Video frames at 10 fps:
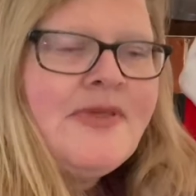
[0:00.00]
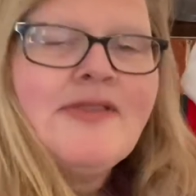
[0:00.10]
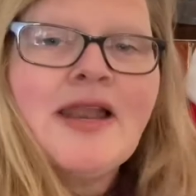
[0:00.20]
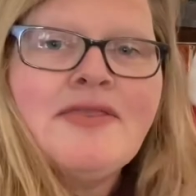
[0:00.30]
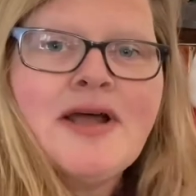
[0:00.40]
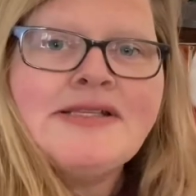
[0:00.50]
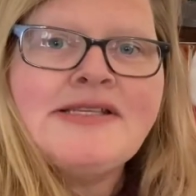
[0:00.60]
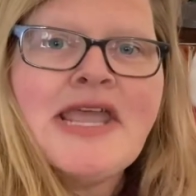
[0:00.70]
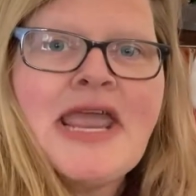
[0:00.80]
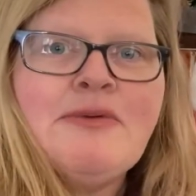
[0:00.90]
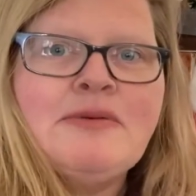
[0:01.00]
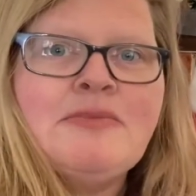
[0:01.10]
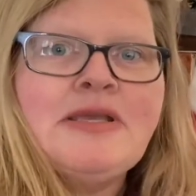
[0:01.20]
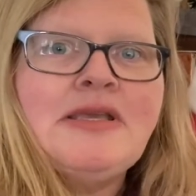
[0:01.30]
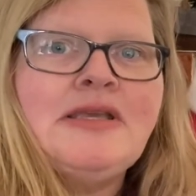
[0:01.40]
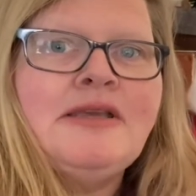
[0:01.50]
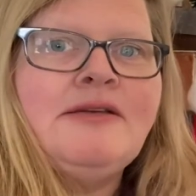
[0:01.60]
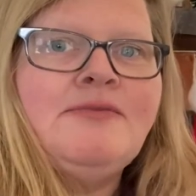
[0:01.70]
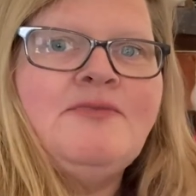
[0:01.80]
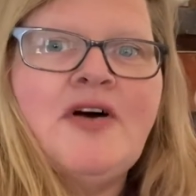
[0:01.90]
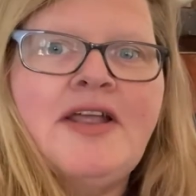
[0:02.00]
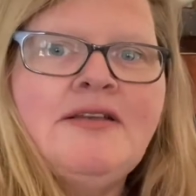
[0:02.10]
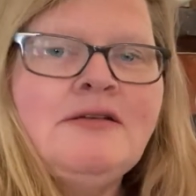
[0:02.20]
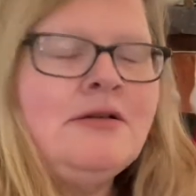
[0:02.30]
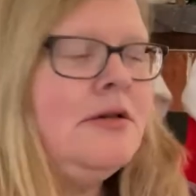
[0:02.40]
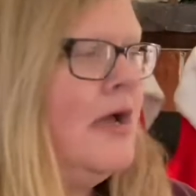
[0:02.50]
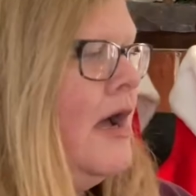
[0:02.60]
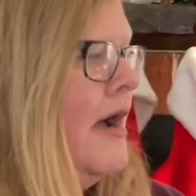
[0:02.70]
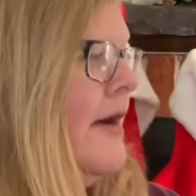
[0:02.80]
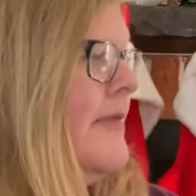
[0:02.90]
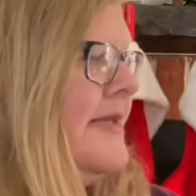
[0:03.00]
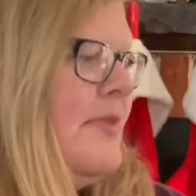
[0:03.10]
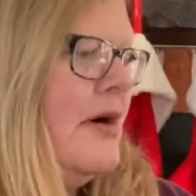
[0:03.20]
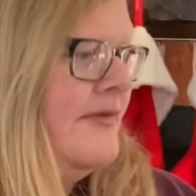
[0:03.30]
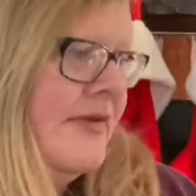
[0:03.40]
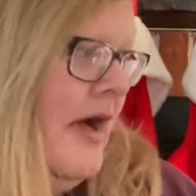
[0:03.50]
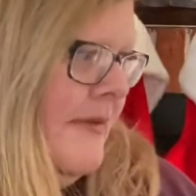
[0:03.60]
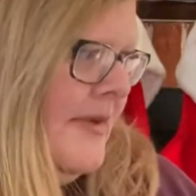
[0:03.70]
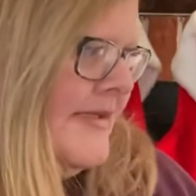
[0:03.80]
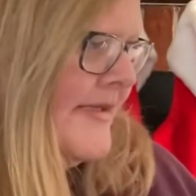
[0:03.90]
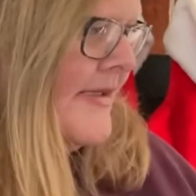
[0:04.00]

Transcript: I thought today would be fun as part of Vlogmas